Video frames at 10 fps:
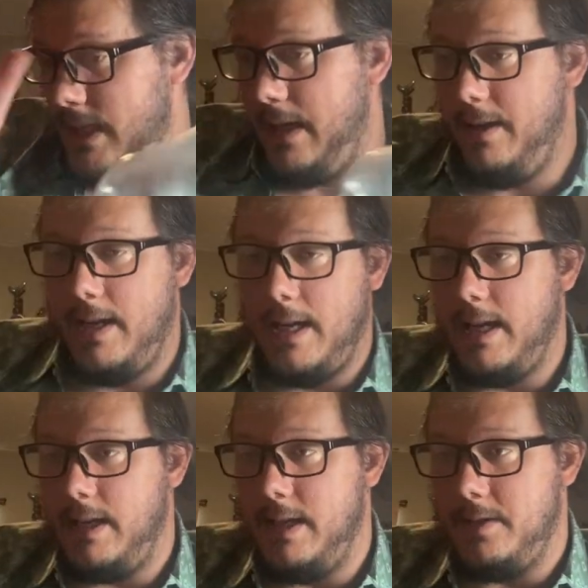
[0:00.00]
Then
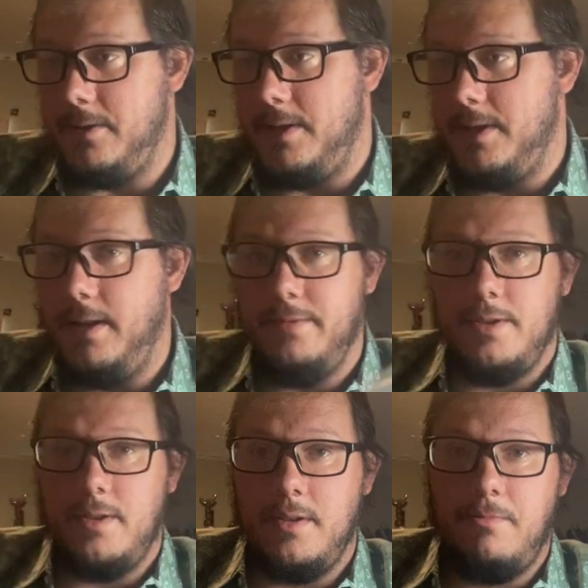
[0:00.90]
again, gizzards and livers
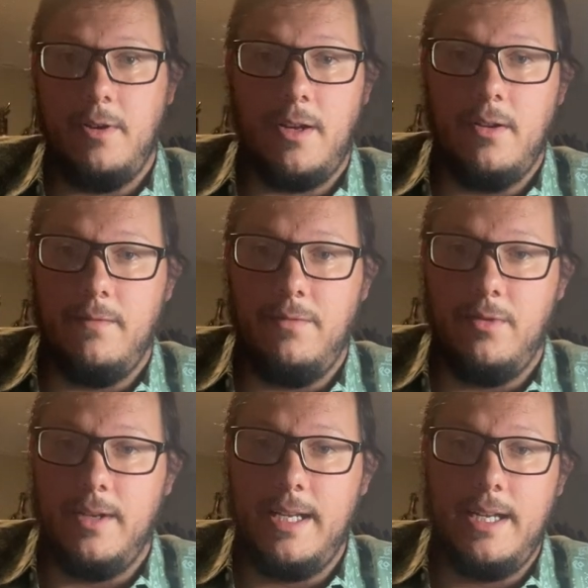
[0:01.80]
is a pretty good
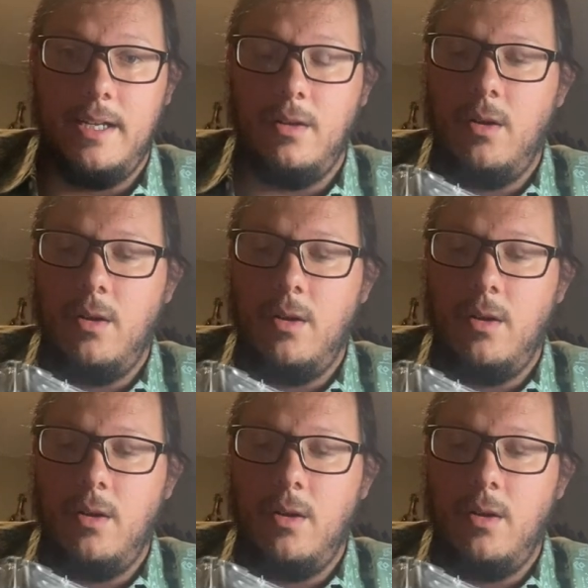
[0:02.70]
food to eat.